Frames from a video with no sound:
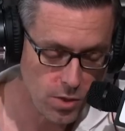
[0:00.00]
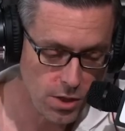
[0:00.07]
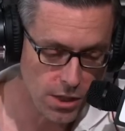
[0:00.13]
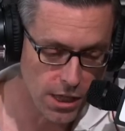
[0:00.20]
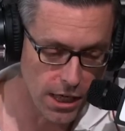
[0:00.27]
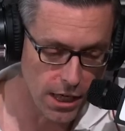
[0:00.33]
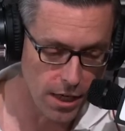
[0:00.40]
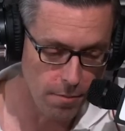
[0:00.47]

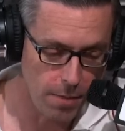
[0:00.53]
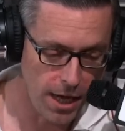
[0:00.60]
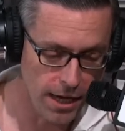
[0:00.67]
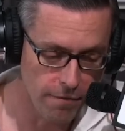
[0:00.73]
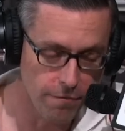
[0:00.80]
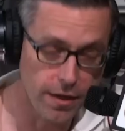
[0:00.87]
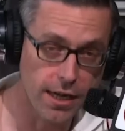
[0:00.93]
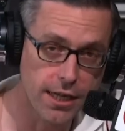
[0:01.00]
I
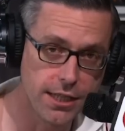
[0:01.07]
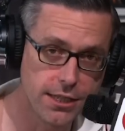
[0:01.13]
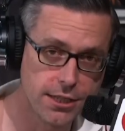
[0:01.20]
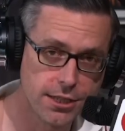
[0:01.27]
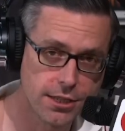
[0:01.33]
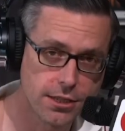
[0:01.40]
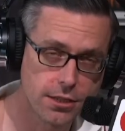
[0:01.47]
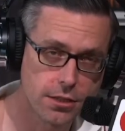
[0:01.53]

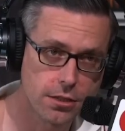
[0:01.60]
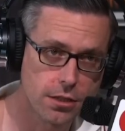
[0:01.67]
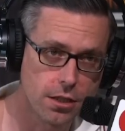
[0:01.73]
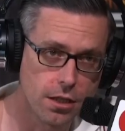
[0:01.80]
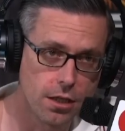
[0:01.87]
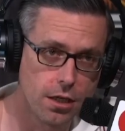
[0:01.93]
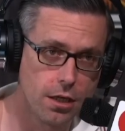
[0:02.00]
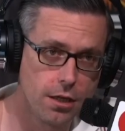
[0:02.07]
advised
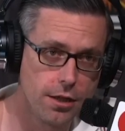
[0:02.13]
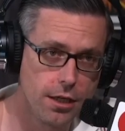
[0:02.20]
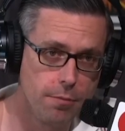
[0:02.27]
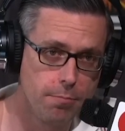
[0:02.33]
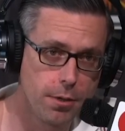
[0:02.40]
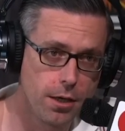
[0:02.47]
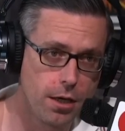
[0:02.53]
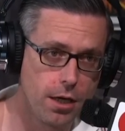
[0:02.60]
on the
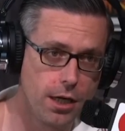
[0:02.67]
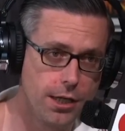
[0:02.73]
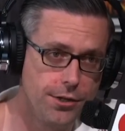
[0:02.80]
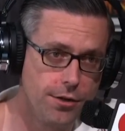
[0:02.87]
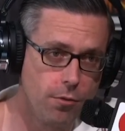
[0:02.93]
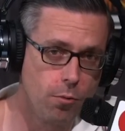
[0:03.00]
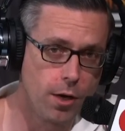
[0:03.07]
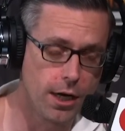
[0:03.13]
pod
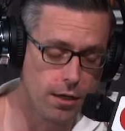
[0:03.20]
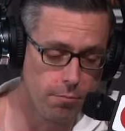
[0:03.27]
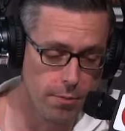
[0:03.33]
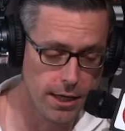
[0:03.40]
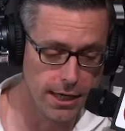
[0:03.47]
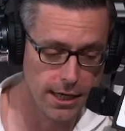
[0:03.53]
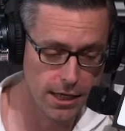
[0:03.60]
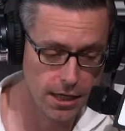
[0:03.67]
a while
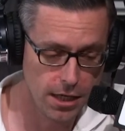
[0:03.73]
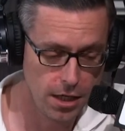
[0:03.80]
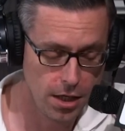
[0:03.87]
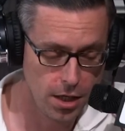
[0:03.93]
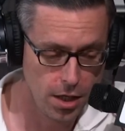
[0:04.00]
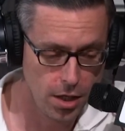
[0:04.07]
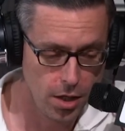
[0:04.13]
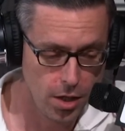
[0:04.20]
back
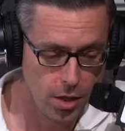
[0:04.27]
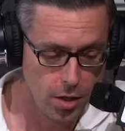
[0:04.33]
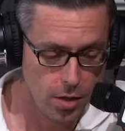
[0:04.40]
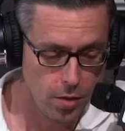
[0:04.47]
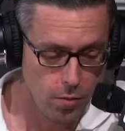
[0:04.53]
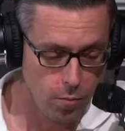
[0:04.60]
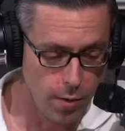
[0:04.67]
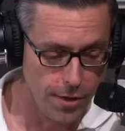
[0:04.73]

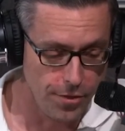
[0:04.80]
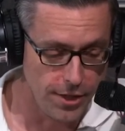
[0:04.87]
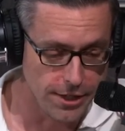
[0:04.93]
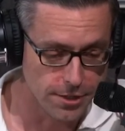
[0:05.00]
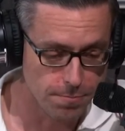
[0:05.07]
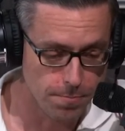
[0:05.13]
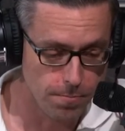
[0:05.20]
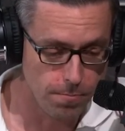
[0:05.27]
when
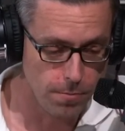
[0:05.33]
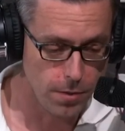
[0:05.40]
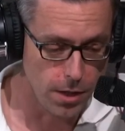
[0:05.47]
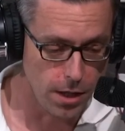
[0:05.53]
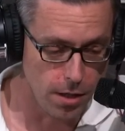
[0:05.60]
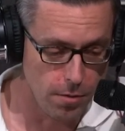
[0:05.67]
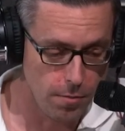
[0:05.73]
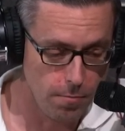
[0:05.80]
these
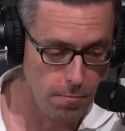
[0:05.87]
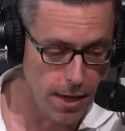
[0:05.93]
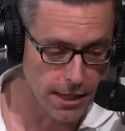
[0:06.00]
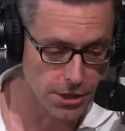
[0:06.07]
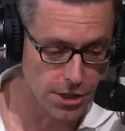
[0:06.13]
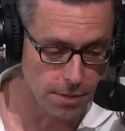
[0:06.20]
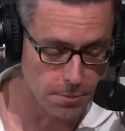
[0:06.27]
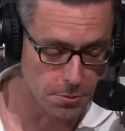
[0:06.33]

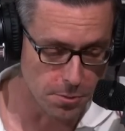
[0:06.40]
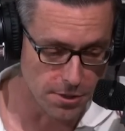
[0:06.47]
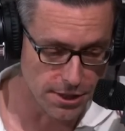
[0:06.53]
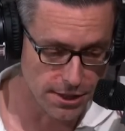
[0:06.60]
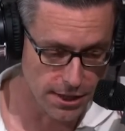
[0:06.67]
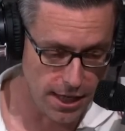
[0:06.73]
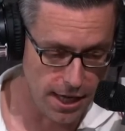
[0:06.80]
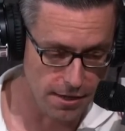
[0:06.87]
matchups were
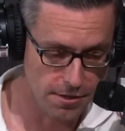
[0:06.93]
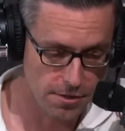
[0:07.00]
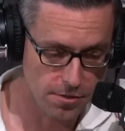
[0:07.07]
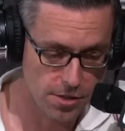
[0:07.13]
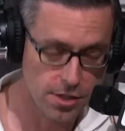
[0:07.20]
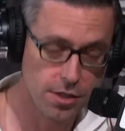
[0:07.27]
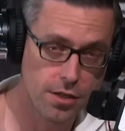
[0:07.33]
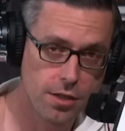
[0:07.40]
set
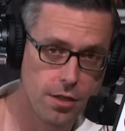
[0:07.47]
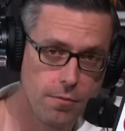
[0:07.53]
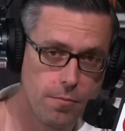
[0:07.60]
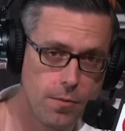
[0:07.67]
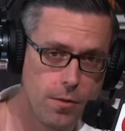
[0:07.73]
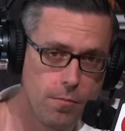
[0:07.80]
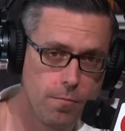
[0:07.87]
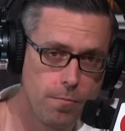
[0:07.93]
to,
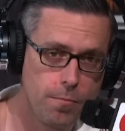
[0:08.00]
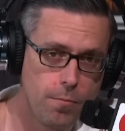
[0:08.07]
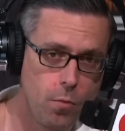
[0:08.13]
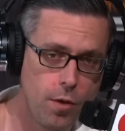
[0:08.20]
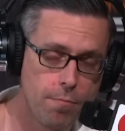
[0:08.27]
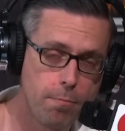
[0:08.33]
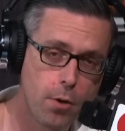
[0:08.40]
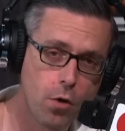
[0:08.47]

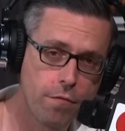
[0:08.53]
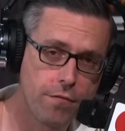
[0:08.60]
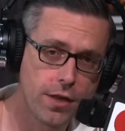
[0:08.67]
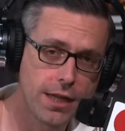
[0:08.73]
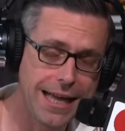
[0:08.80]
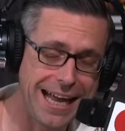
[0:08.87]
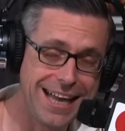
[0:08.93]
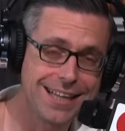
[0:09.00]
with both
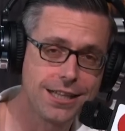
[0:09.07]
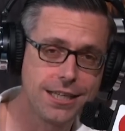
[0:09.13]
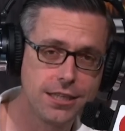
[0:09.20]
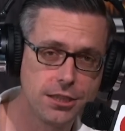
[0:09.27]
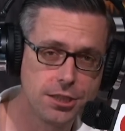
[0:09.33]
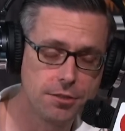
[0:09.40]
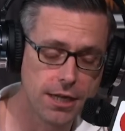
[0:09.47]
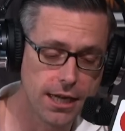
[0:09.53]
Villa and
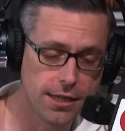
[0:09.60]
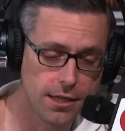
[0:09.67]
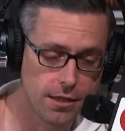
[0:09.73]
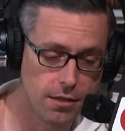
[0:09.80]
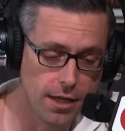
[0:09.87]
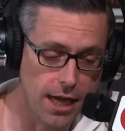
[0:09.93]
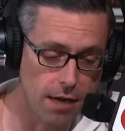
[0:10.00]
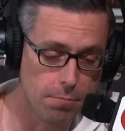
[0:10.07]
Leeds
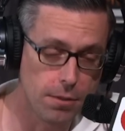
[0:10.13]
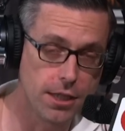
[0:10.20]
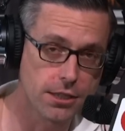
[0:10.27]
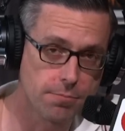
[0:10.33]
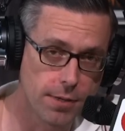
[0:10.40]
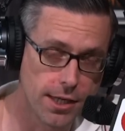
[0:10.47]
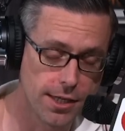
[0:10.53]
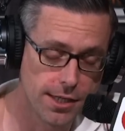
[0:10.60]
United at plus
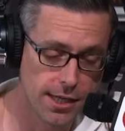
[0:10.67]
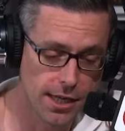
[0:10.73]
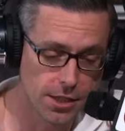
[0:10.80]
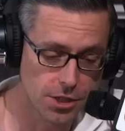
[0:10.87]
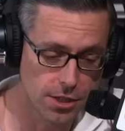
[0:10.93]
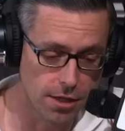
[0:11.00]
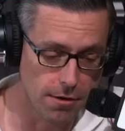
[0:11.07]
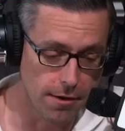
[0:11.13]
money, to take a
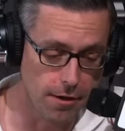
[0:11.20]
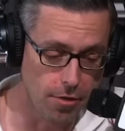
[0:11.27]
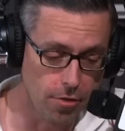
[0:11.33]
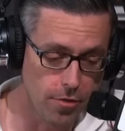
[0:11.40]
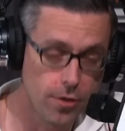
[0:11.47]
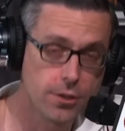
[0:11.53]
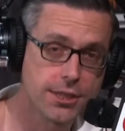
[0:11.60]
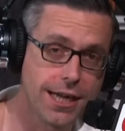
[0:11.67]
shot on either
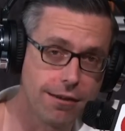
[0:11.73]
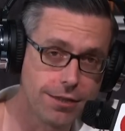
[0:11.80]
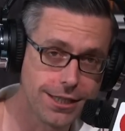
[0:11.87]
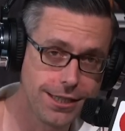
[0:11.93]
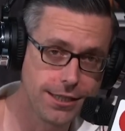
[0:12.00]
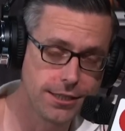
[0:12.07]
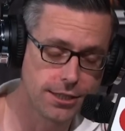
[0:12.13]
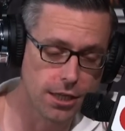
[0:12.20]
of those. Now,
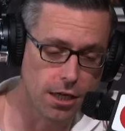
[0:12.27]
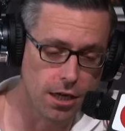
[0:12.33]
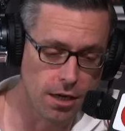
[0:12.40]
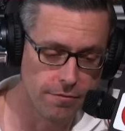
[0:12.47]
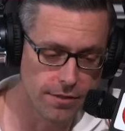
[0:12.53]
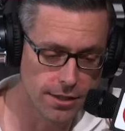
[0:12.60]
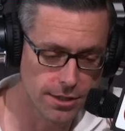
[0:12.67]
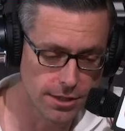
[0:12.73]
Leeds
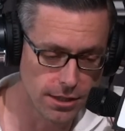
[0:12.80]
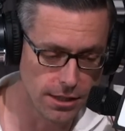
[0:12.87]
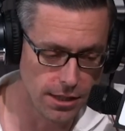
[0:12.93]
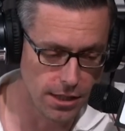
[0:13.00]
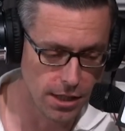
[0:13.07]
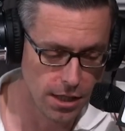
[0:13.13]
obviously